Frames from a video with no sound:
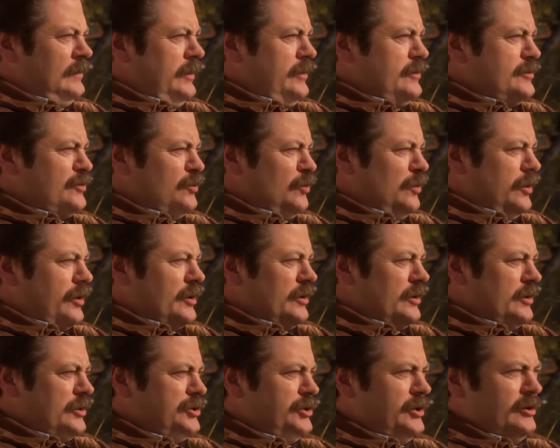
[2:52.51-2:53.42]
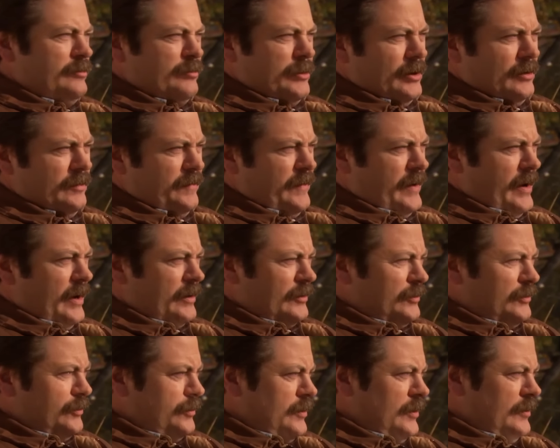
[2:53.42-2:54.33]
I used to work in a sheet metal
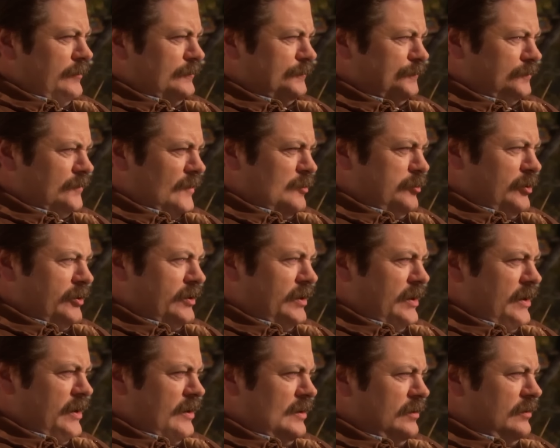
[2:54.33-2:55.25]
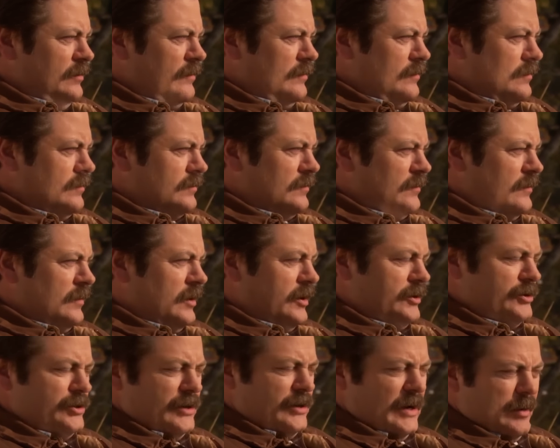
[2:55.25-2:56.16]
factory, but then
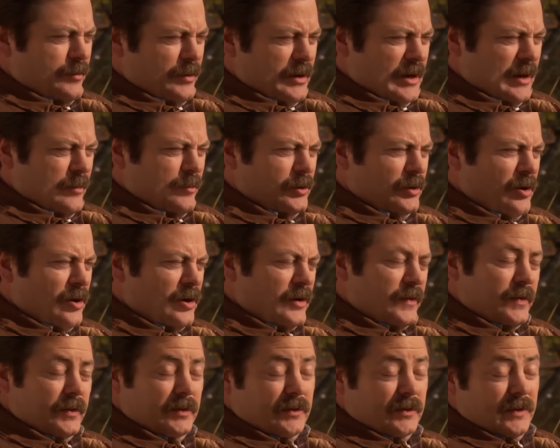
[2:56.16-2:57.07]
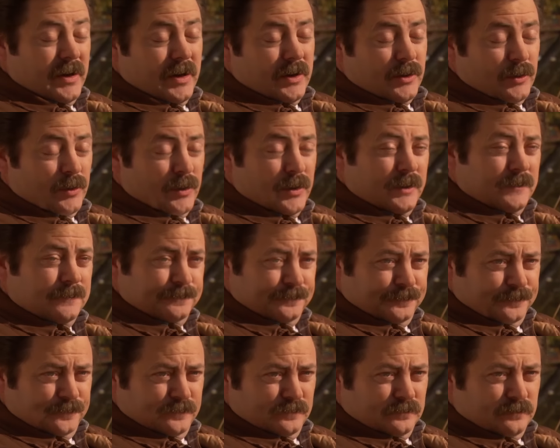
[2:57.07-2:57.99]
a job came along at the tannery.
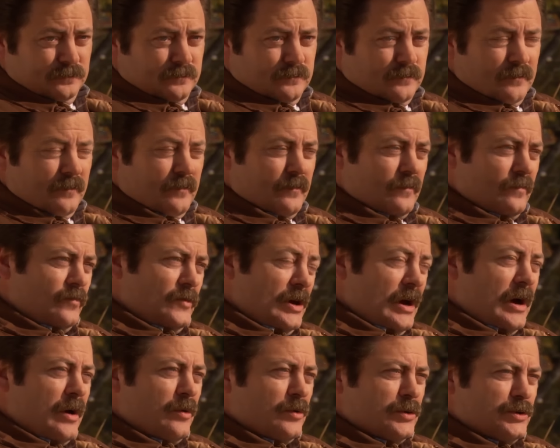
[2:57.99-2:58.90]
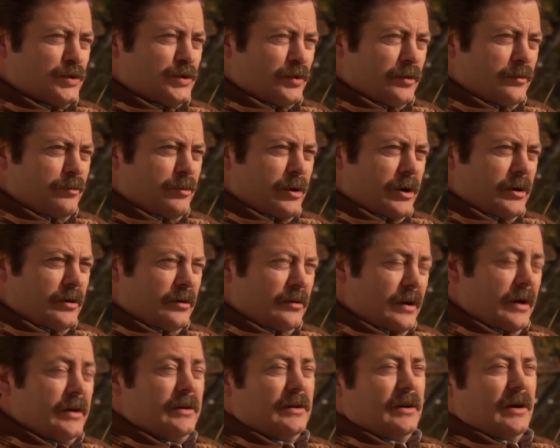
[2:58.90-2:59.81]
The hours were
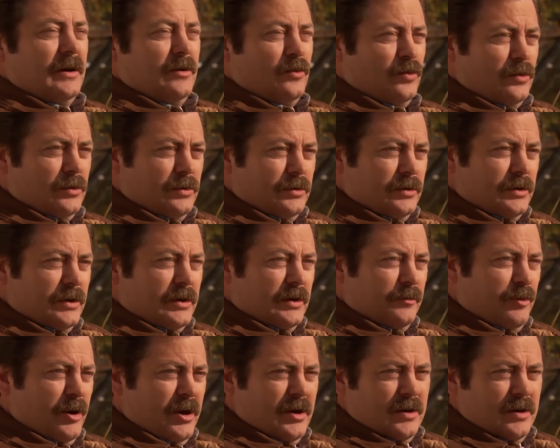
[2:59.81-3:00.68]
better and I would get